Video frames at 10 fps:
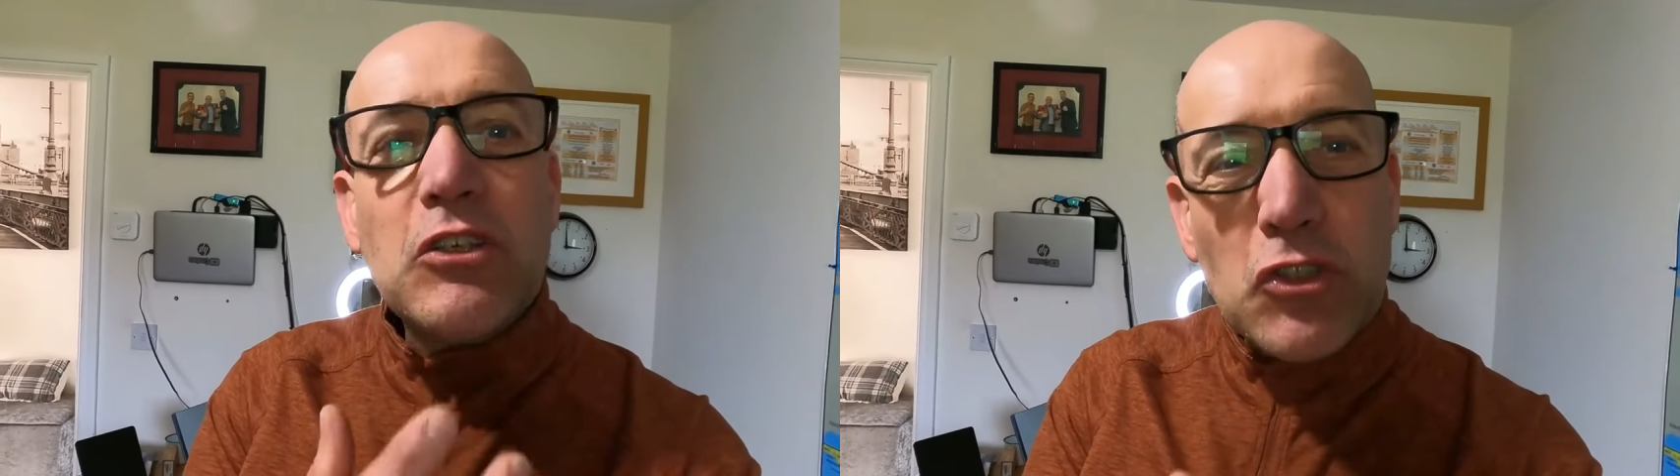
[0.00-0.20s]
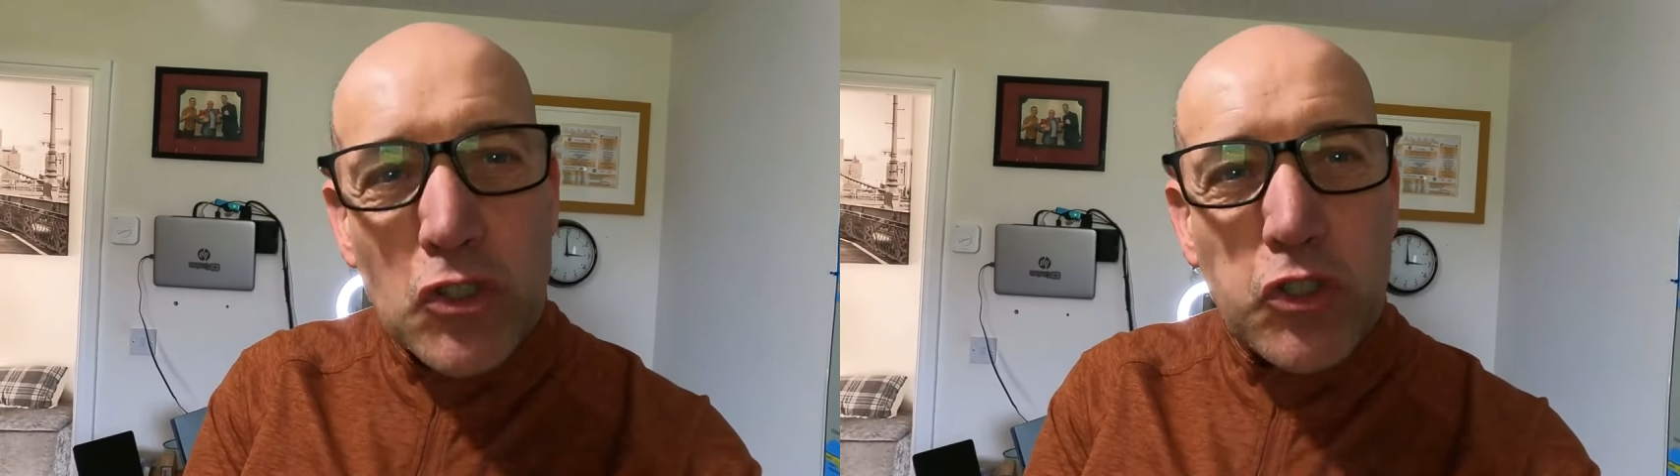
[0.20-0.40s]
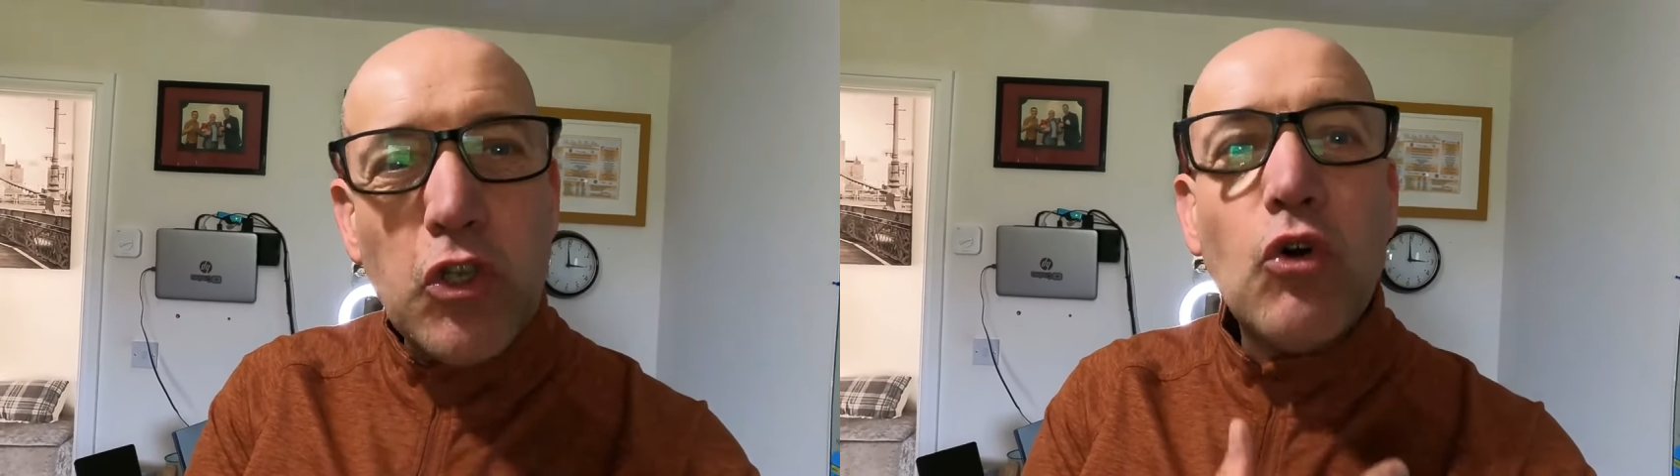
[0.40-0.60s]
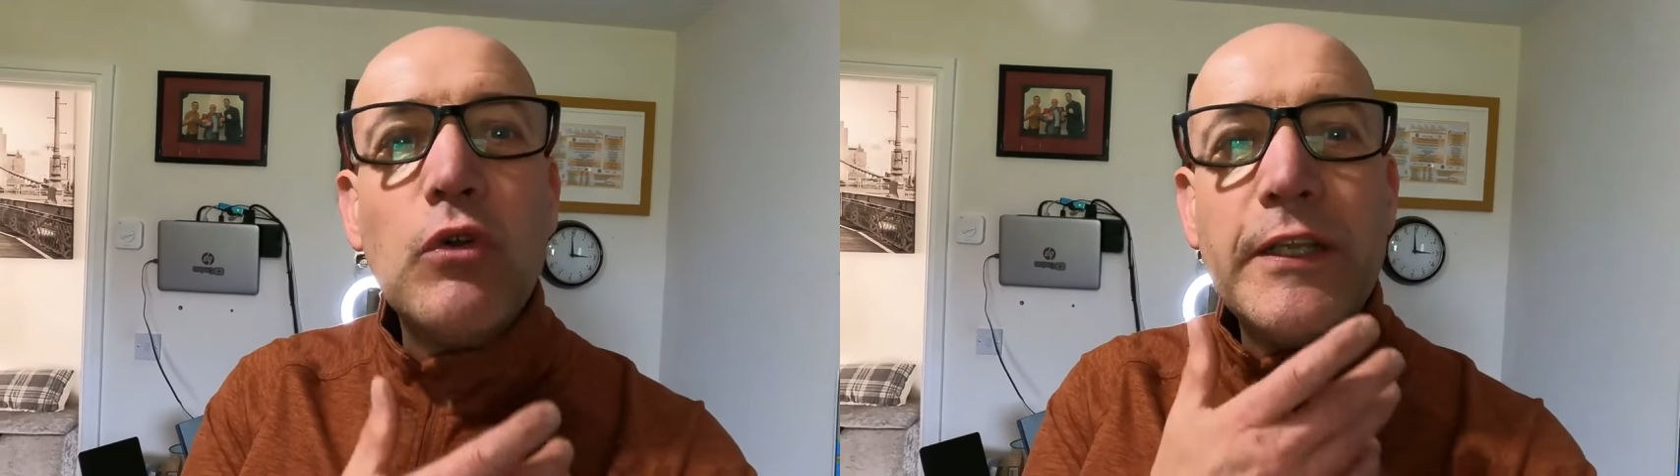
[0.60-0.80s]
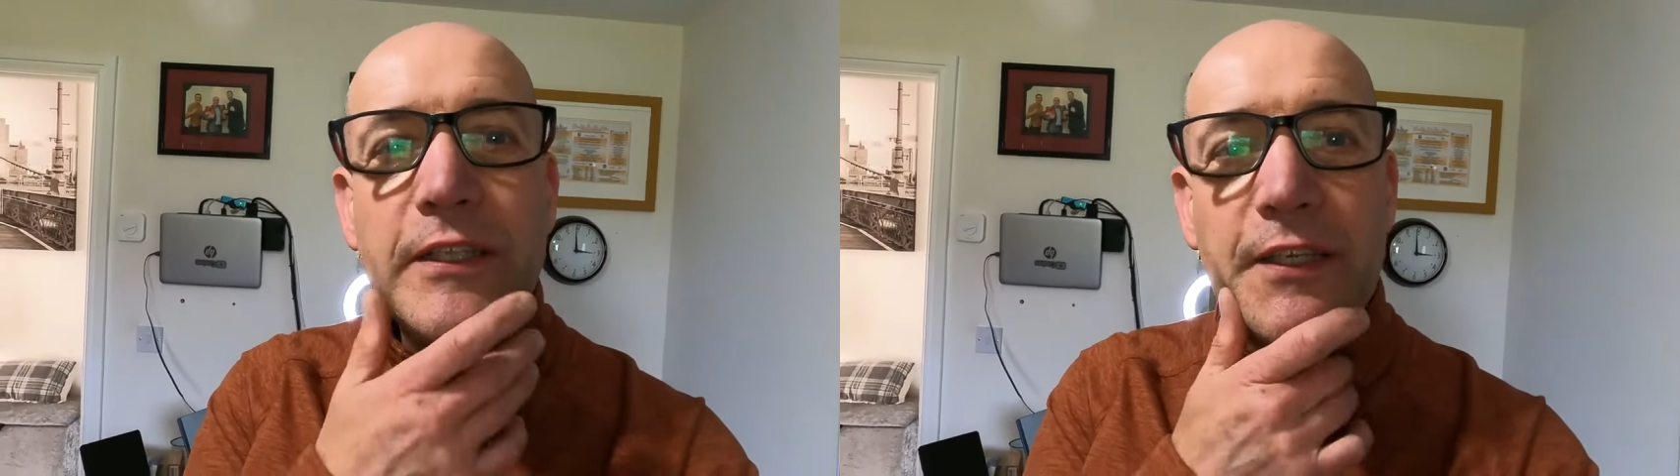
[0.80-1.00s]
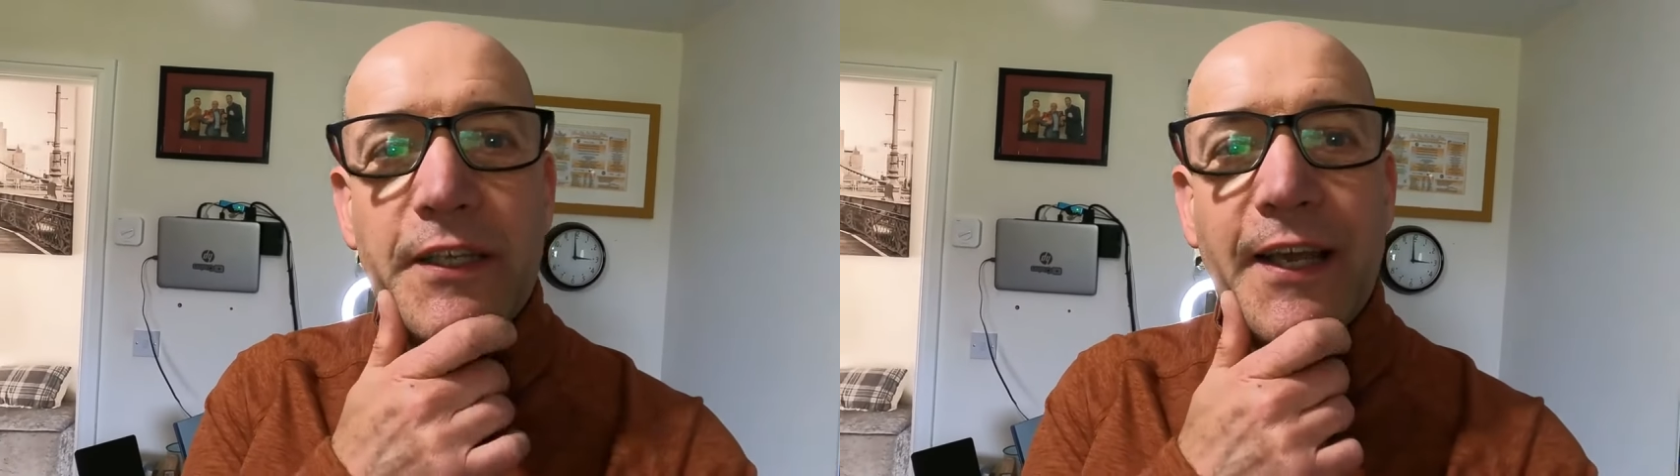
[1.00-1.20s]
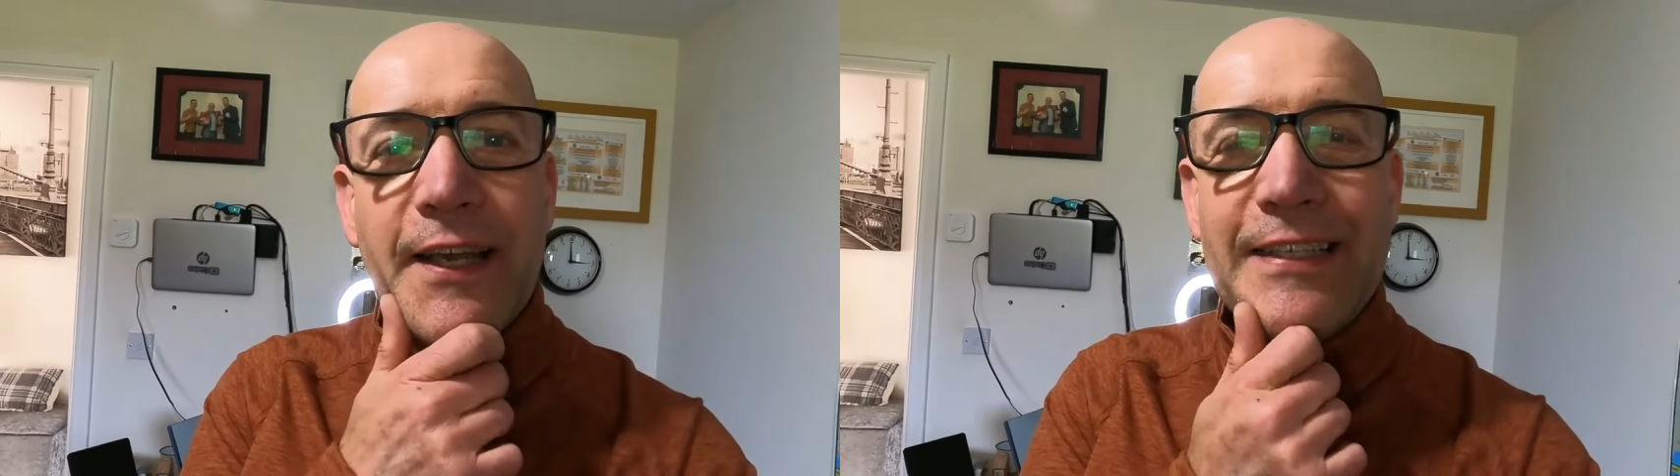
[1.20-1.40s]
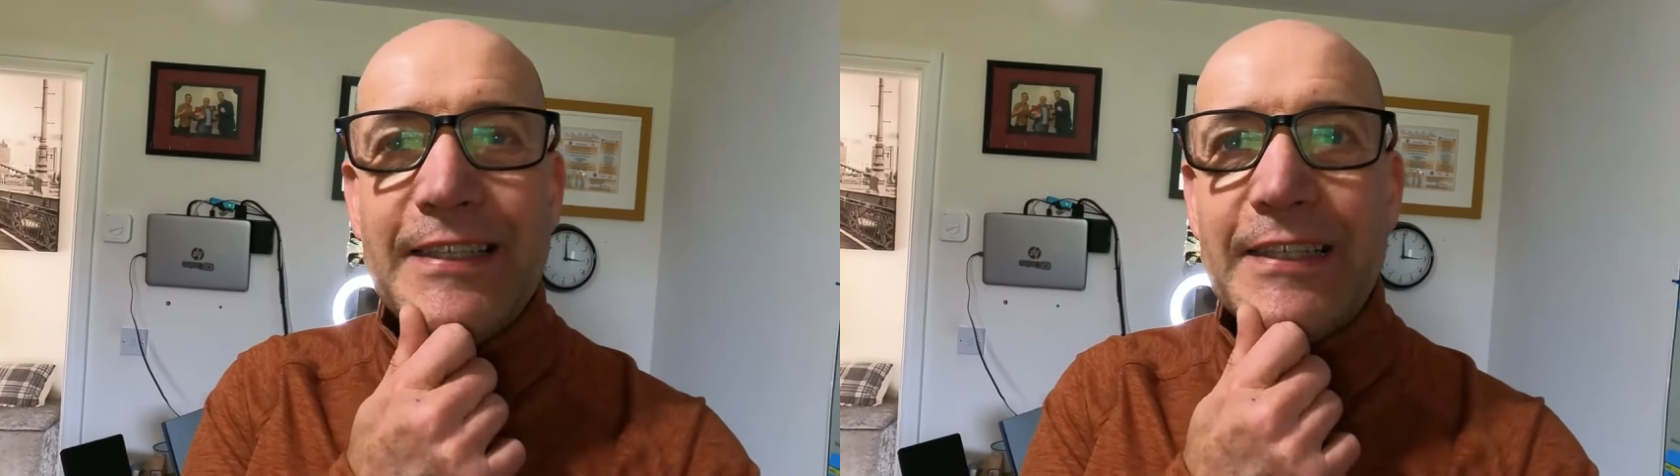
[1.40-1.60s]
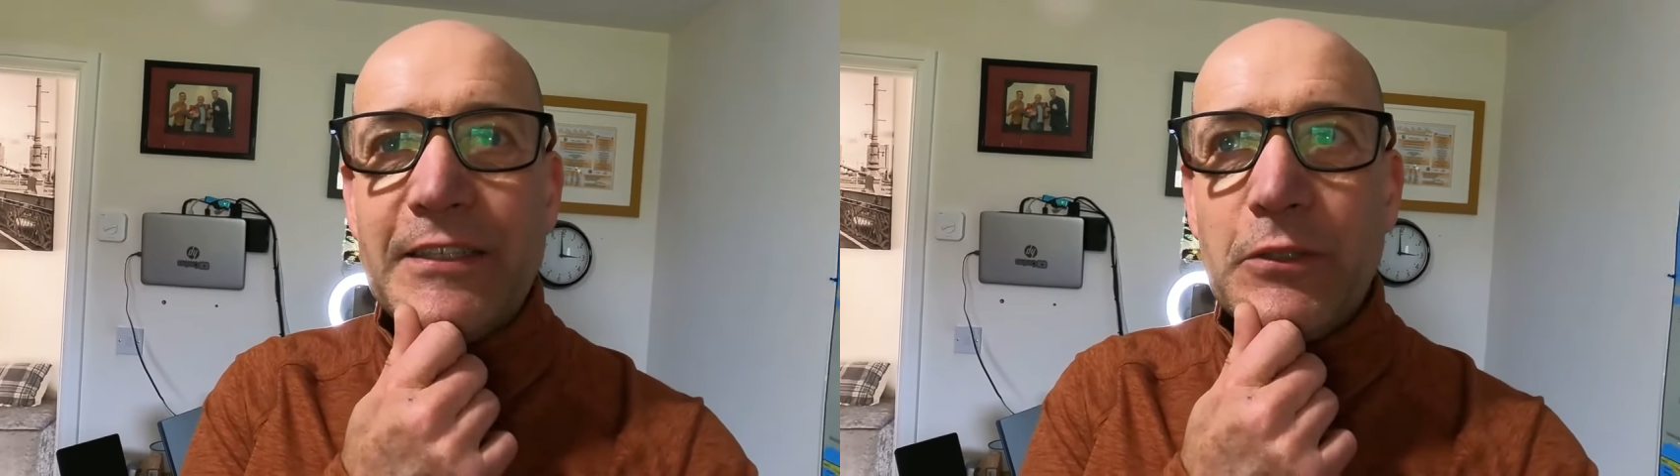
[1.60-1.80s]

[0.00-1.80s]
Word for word: slowly to the idea.